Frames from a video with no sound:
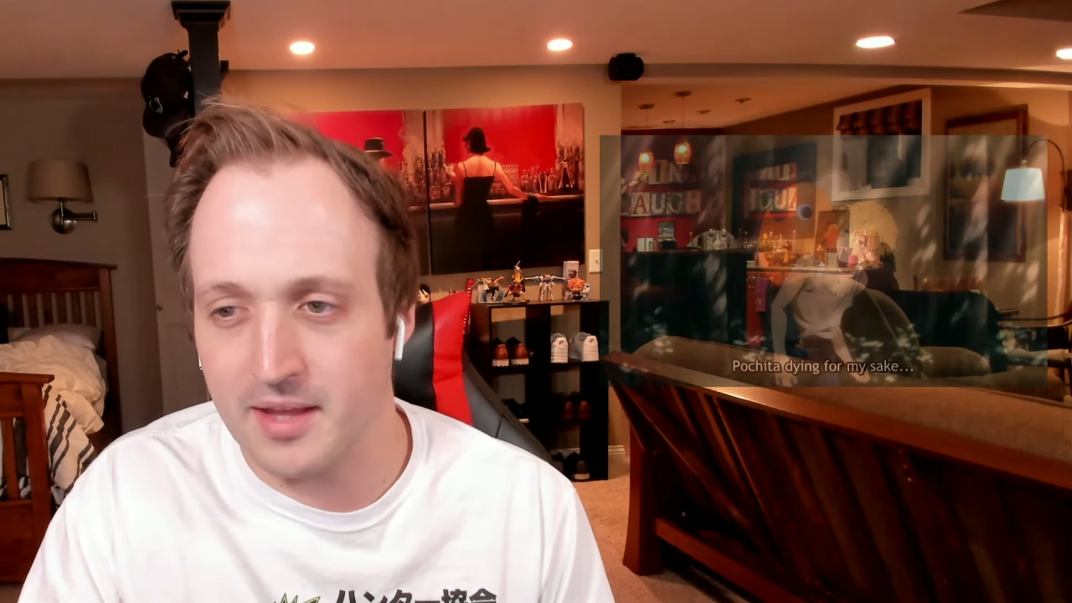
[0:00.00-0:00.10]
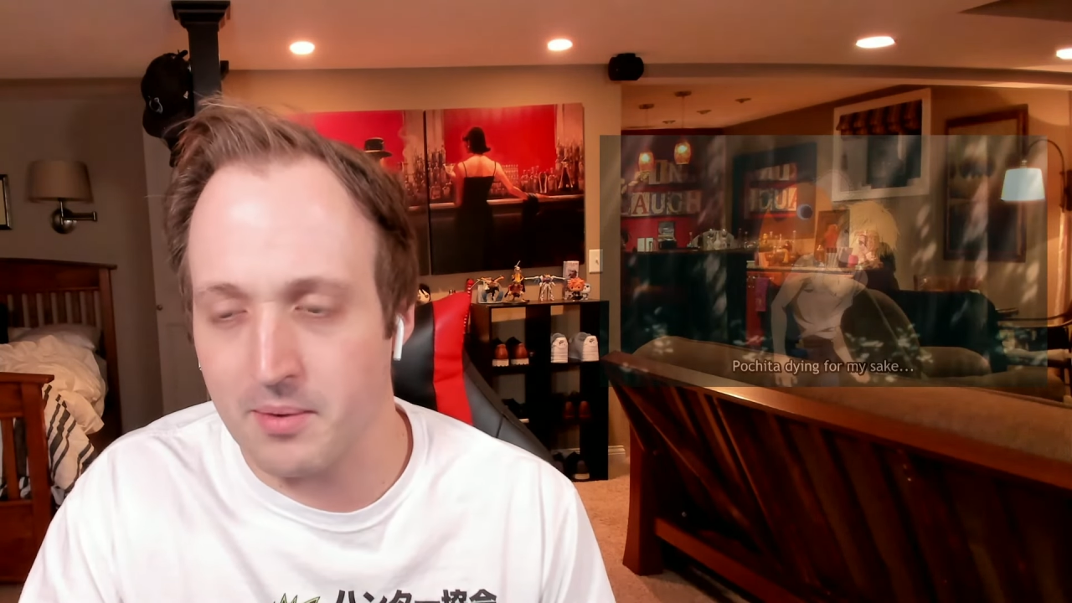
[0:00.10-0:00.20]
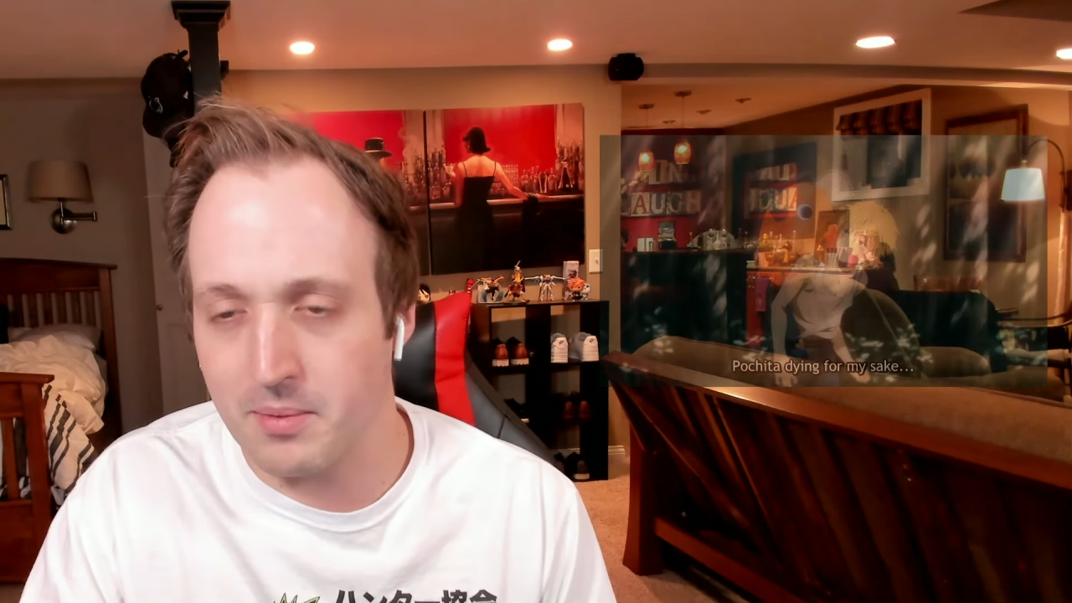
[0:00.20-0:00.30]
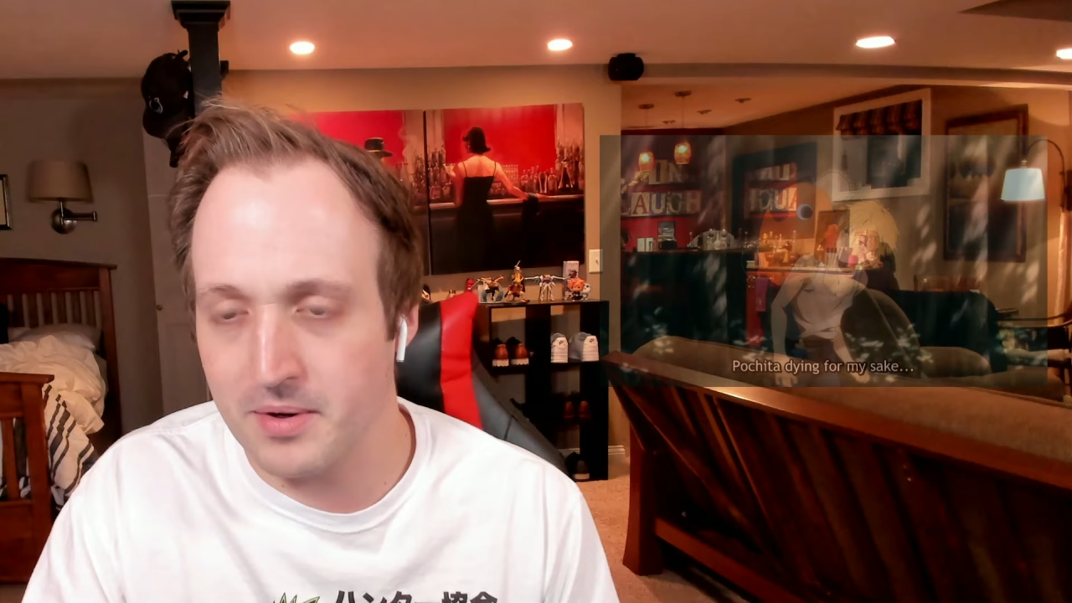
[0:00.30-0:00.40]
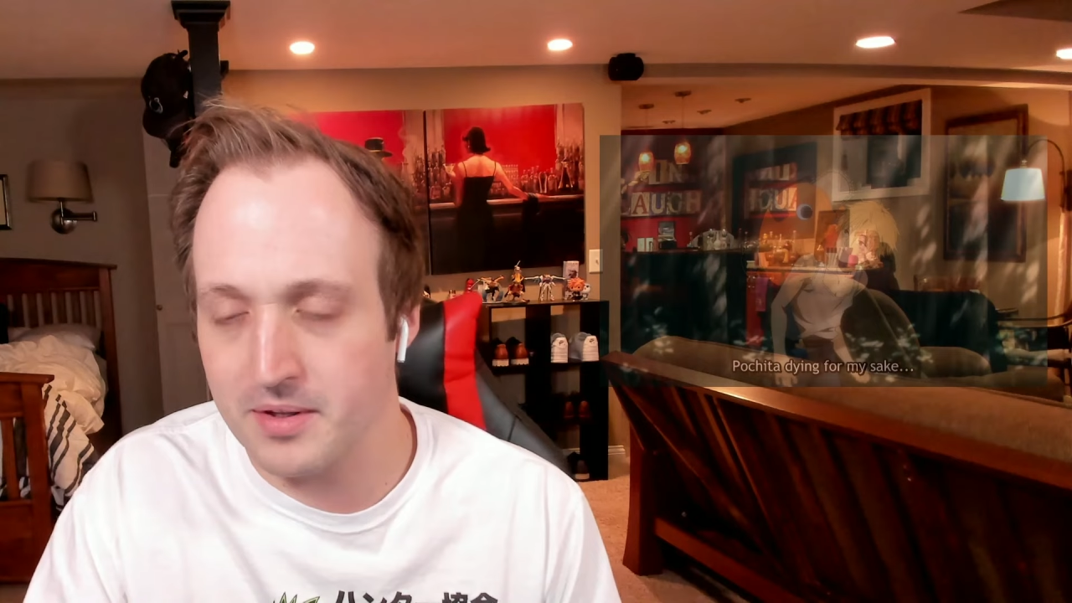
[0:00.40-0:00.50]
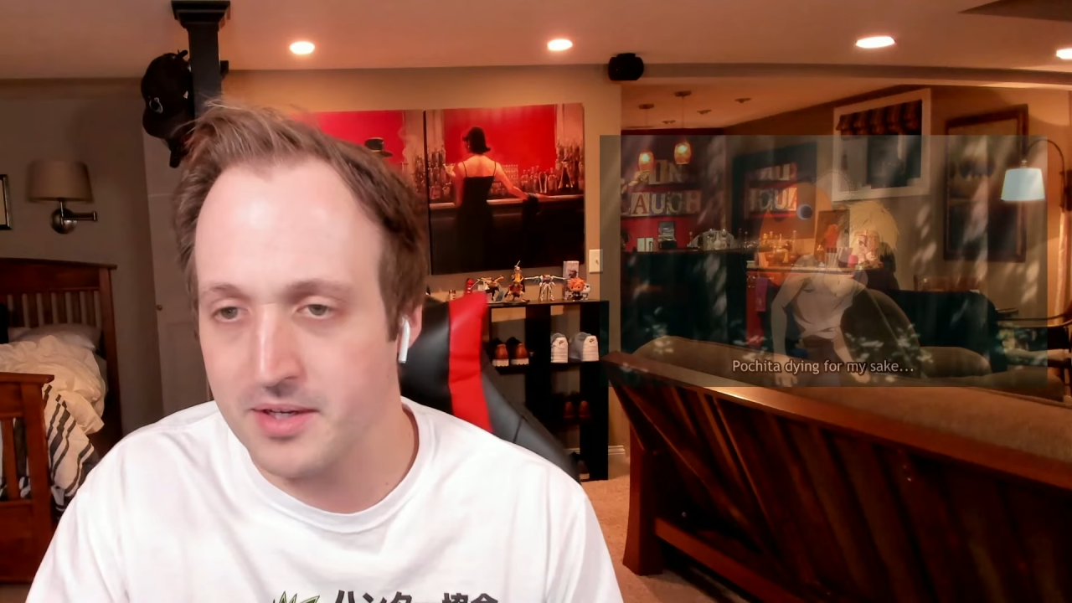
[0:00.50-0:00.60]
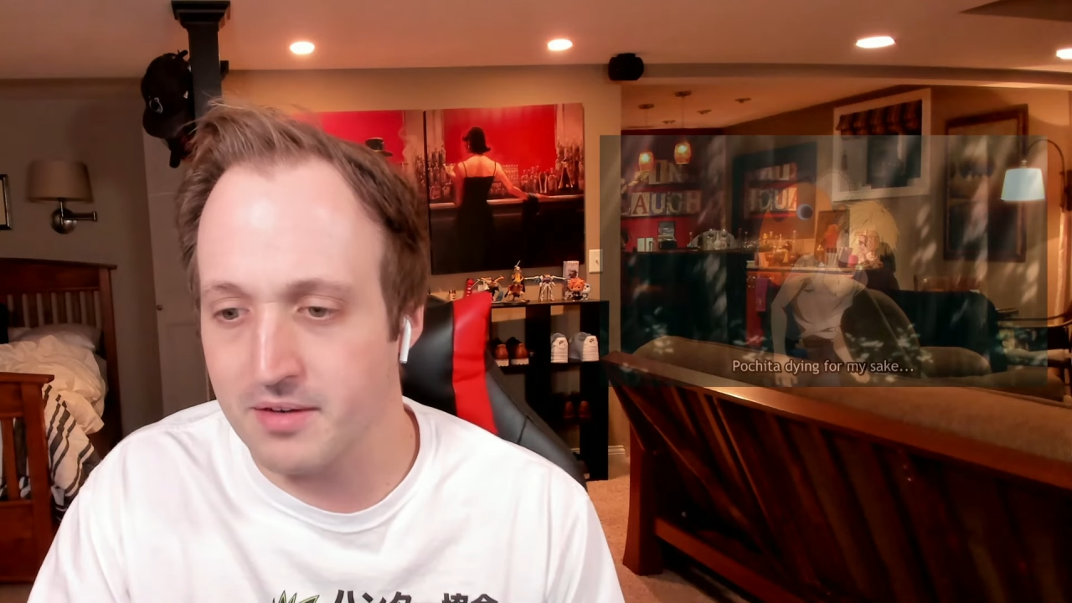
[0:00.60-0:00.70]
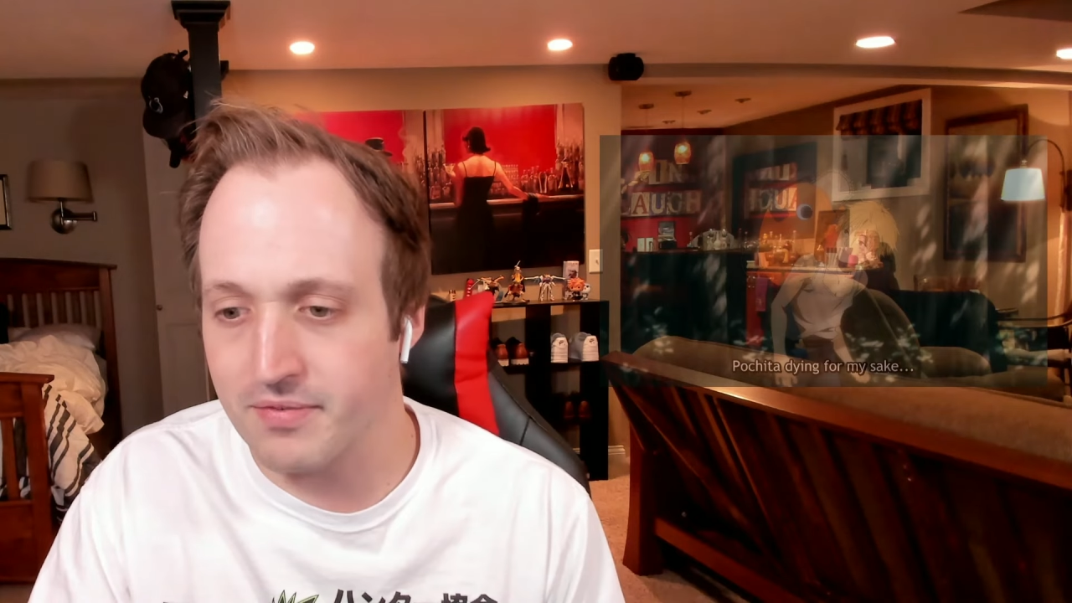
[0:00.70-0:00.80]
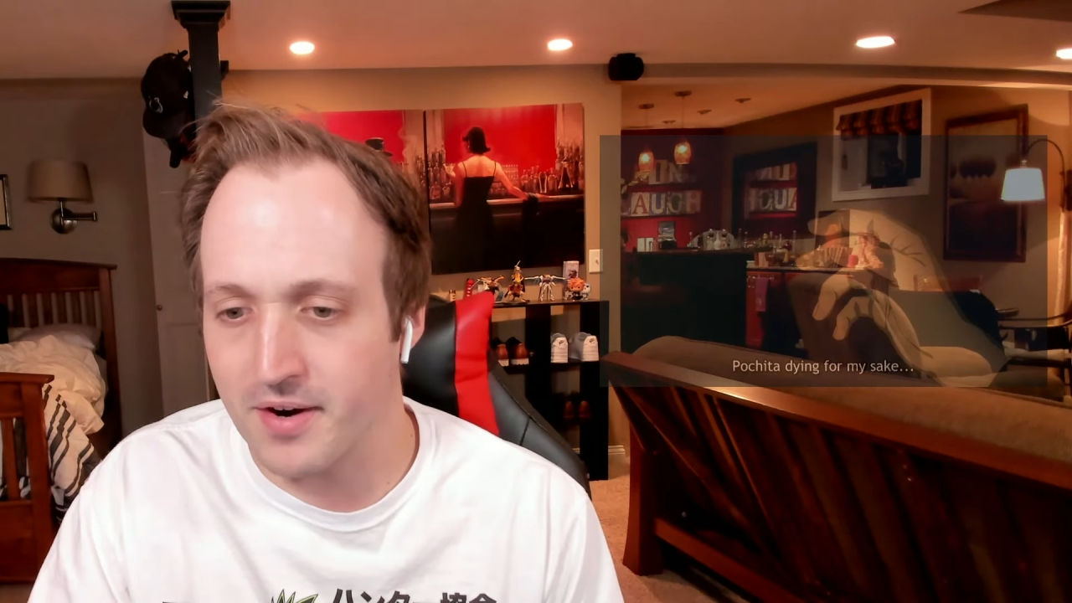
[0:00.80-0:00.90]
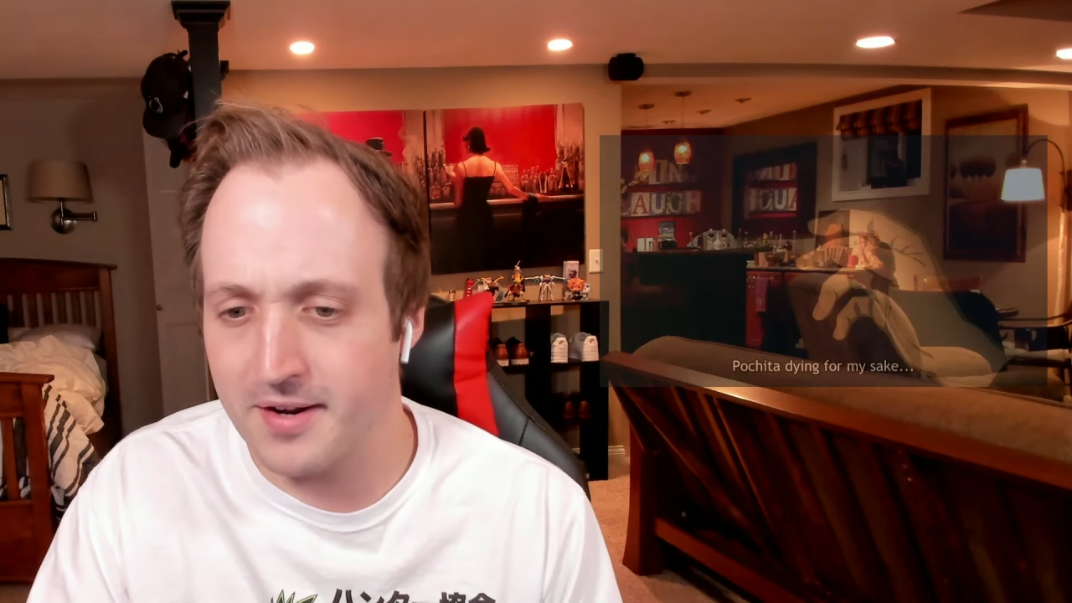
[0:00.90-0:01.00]
were really good
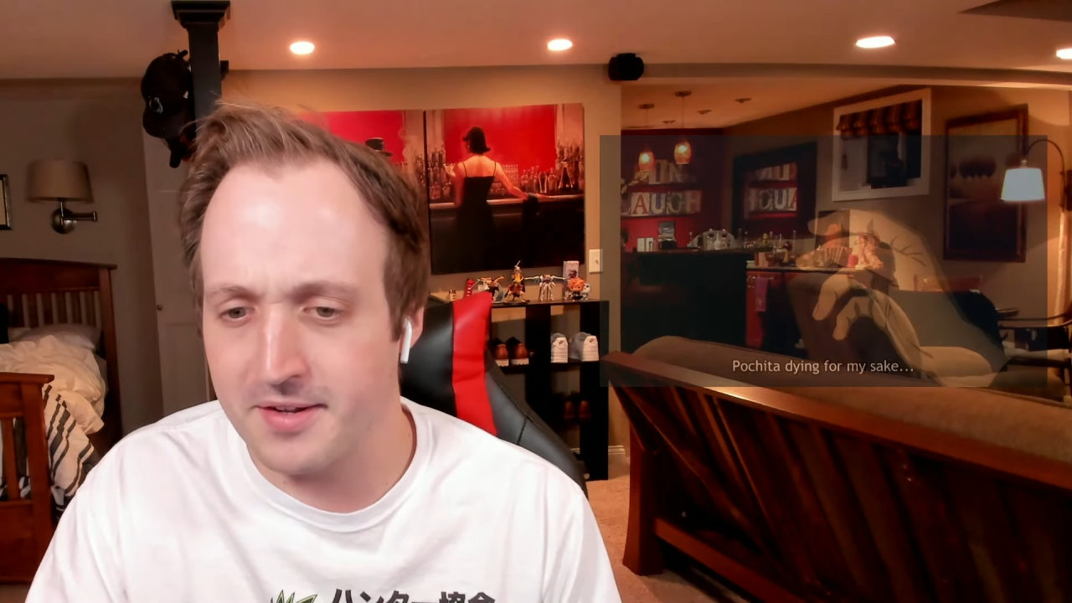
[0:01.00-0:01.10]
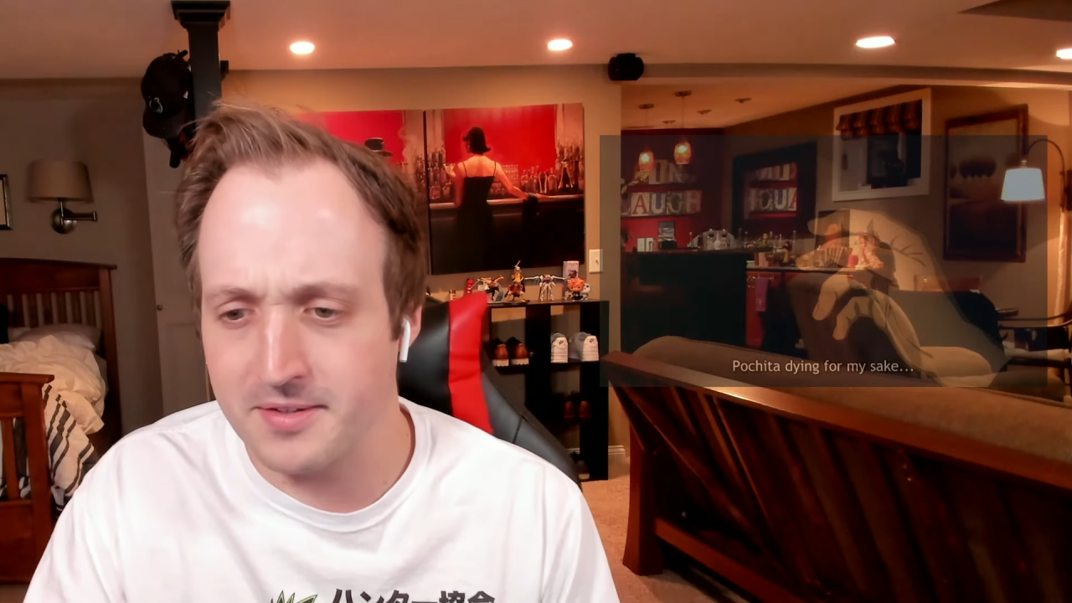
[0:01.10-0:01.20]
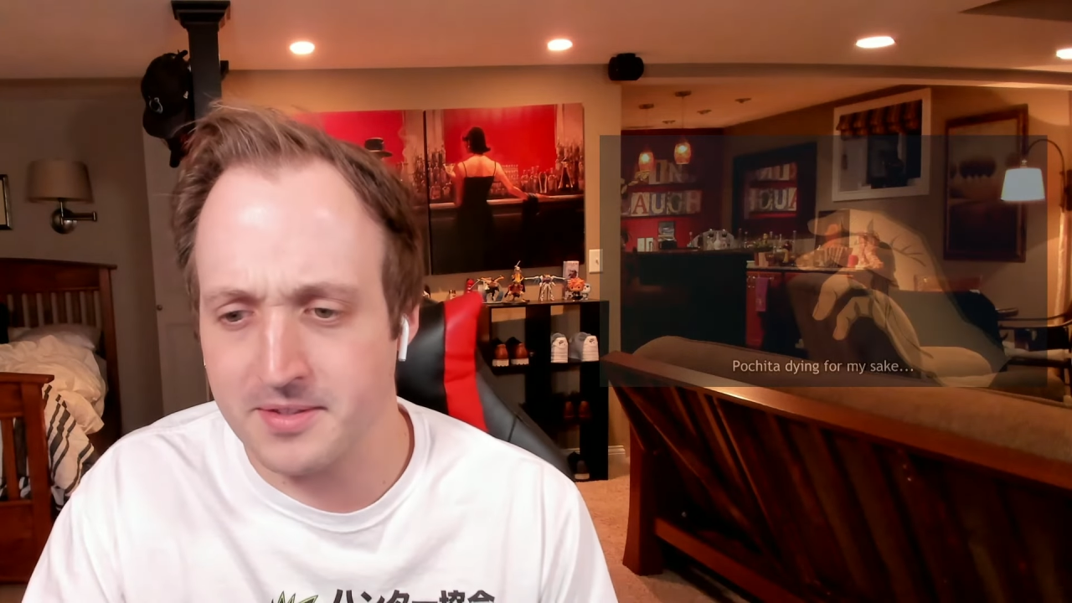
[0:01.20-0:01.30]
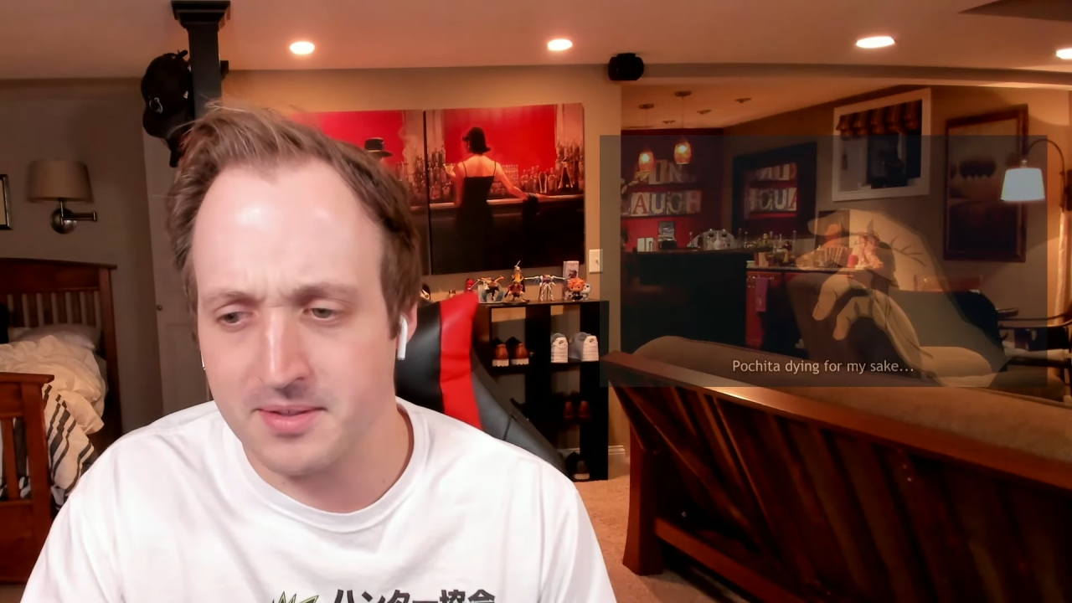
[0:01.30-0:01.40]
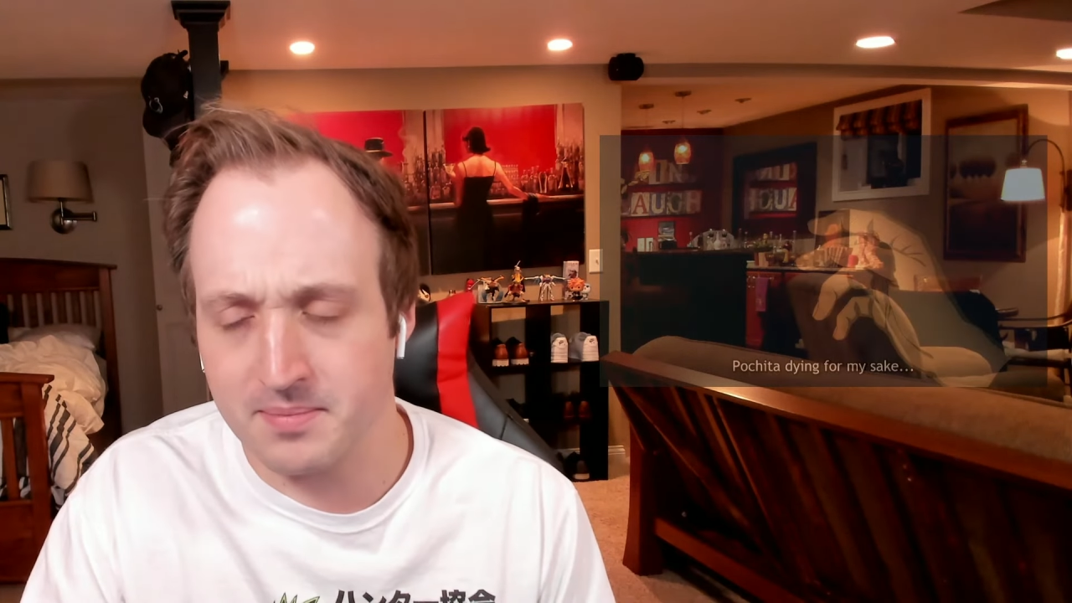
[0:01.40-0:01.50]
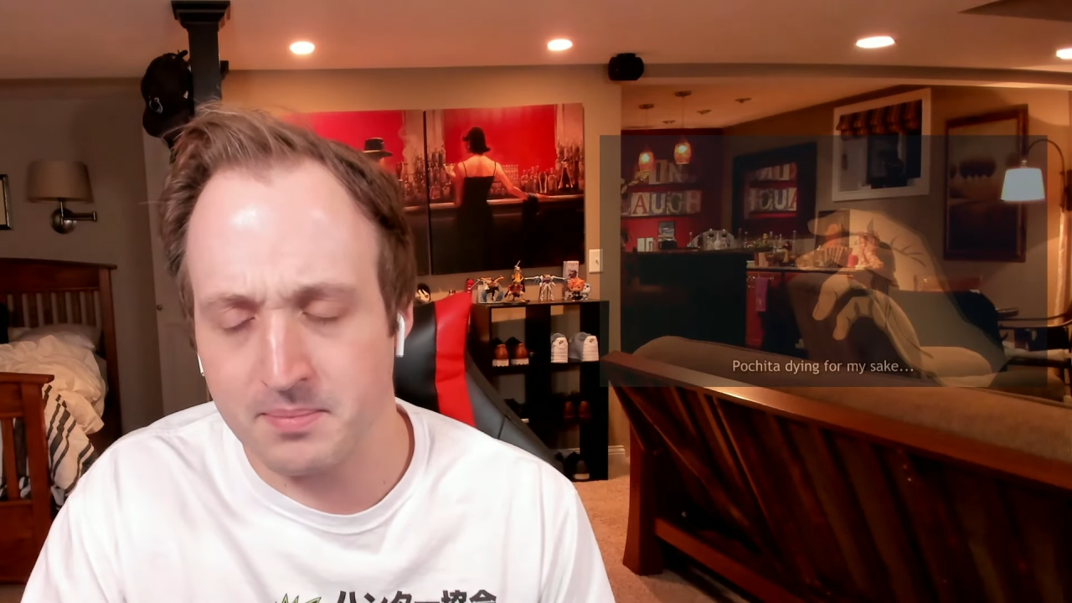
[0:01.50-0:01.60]
friends.